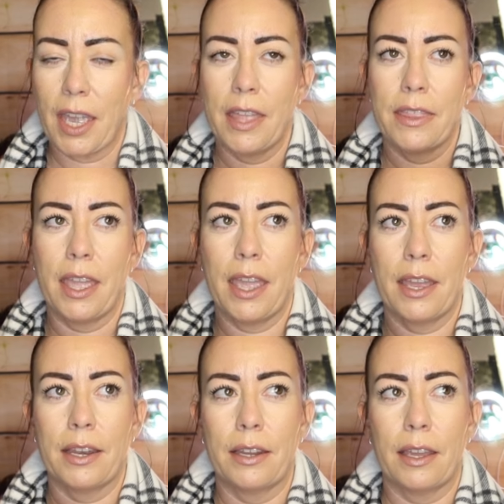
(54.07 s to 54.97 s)
and
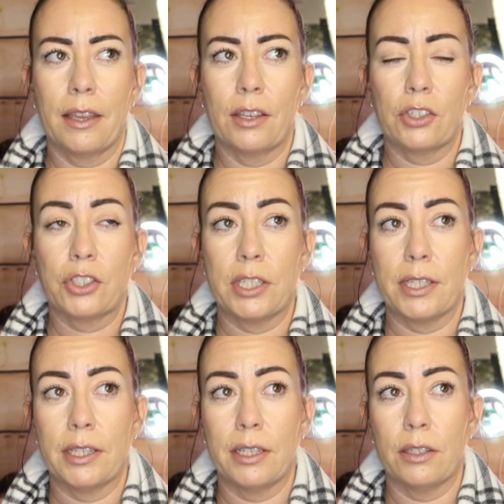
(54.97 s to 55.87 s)
then
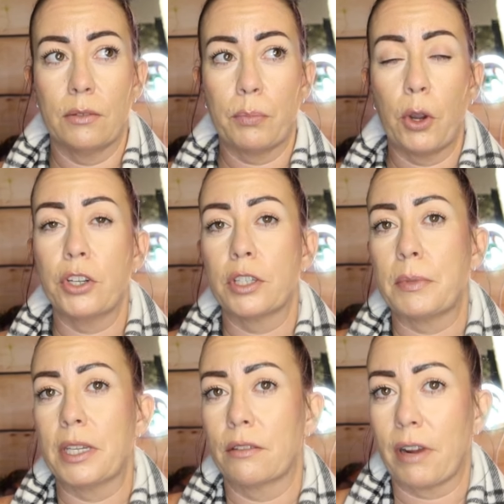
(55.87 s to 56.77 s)
she pointed
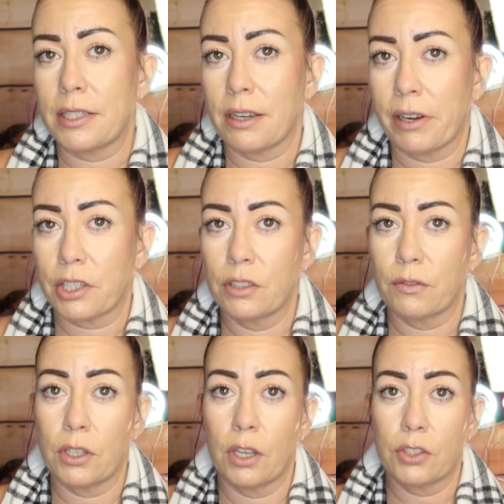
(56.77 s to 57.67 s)
me in the right direction
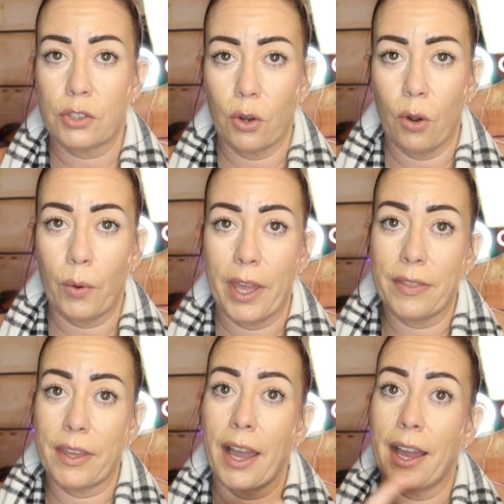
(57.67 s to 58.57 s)
of a store
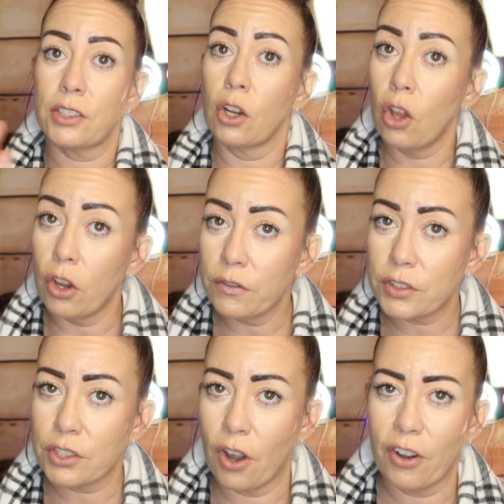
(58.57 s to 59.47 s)
where they had a lot
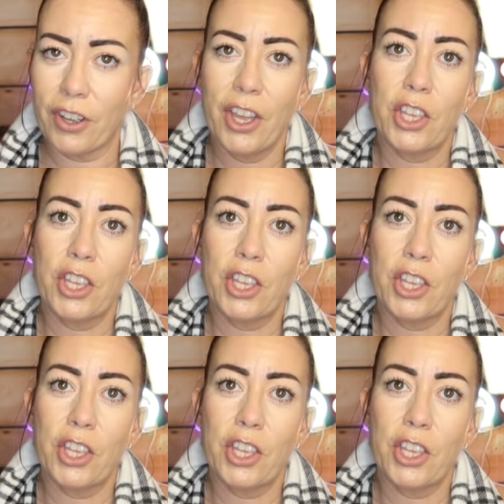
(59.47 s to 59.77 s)
of stock.